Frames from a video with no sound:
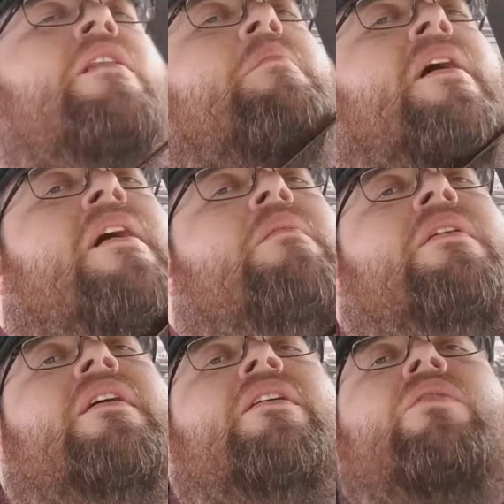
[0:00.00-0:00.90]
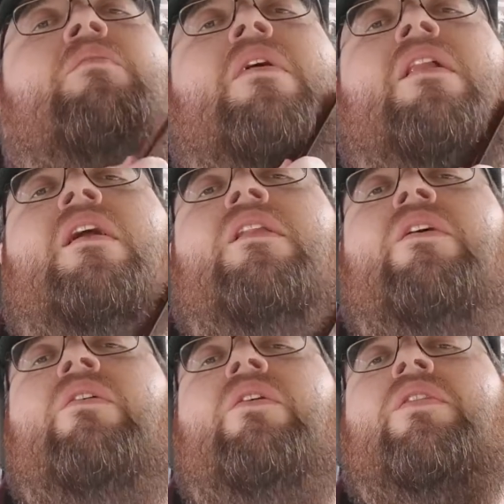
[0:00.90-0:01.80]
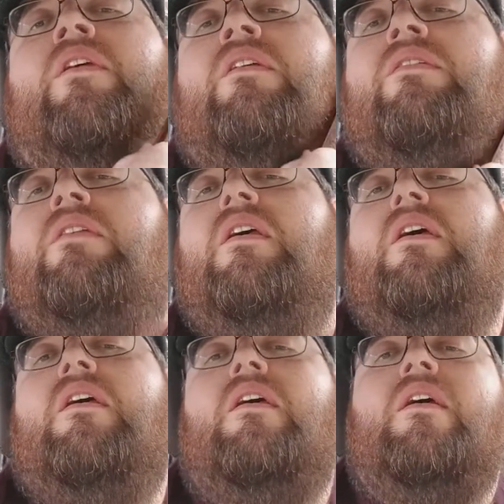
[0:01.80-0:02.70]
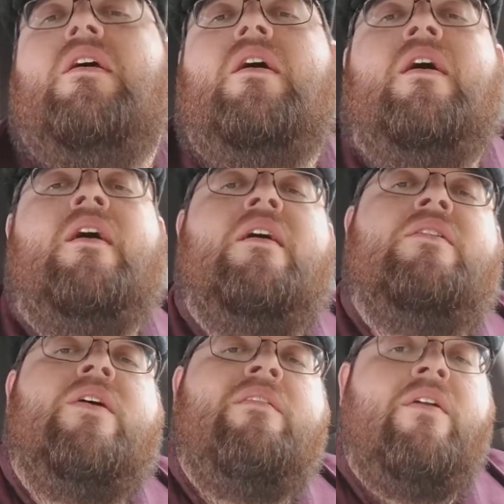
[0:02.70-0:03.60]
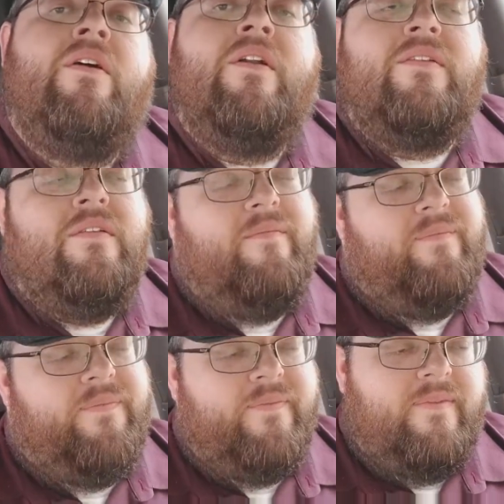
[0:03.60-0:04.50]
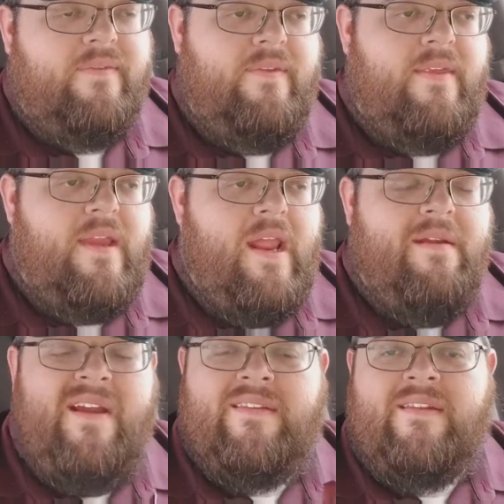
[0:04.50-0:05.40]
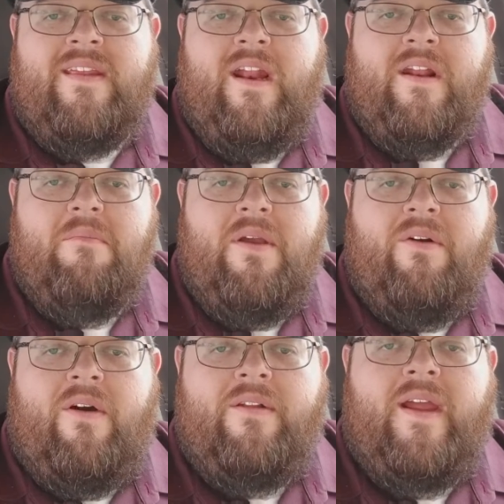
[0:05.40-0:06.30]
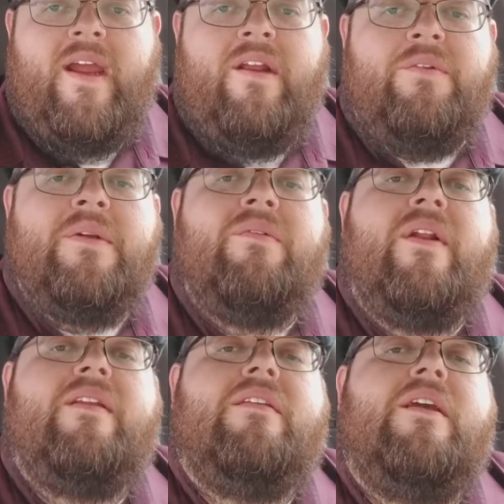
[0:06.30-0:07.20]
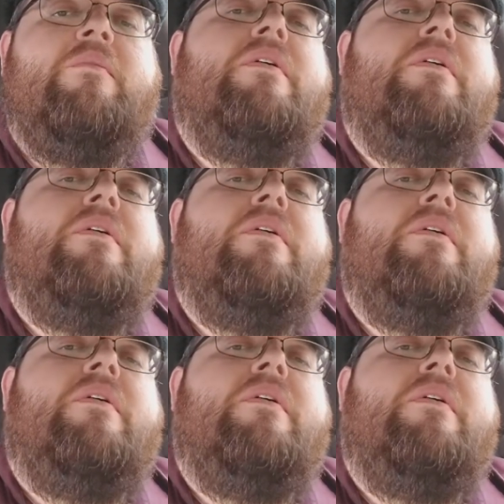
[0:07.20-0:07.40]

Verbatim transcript: the bottom. That's actually where a lot of the growth is. Uh, so I've noticed because I sit at a computer all day, especially when I sleep,